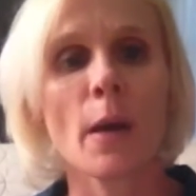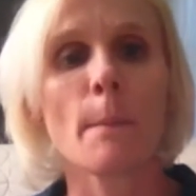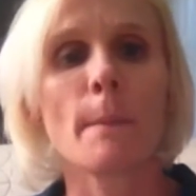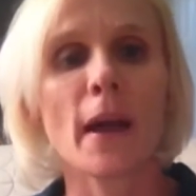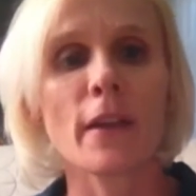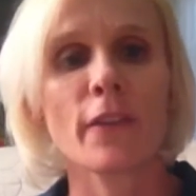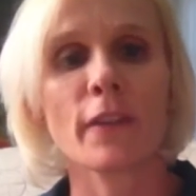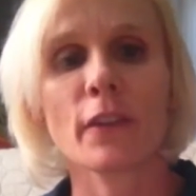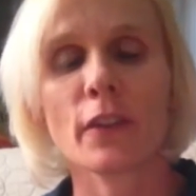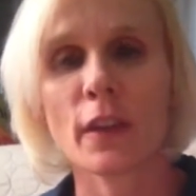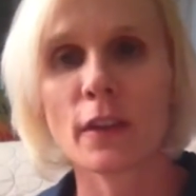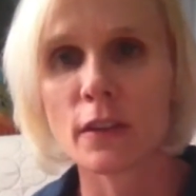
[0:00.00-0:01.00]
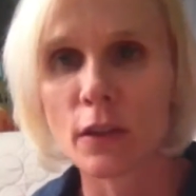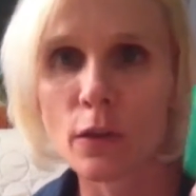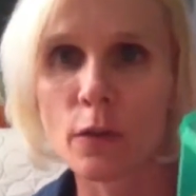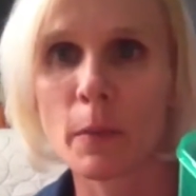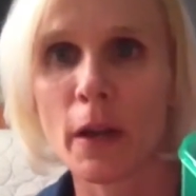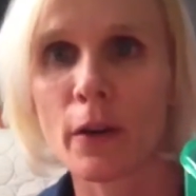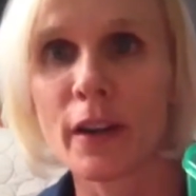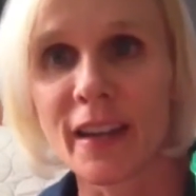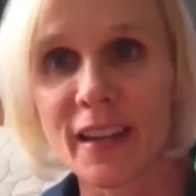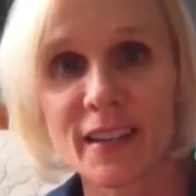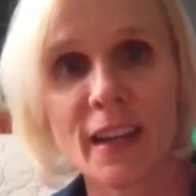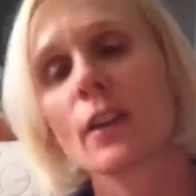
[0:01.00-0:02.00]
My favorite thing to use for my green
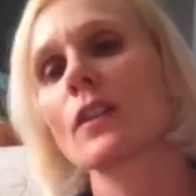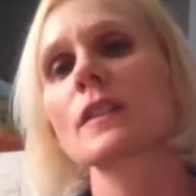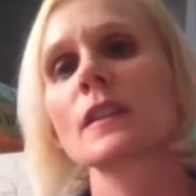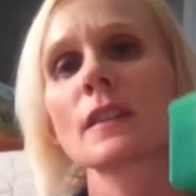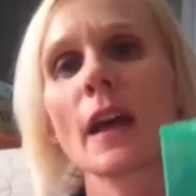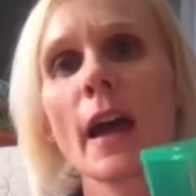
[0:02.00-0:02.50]
containers is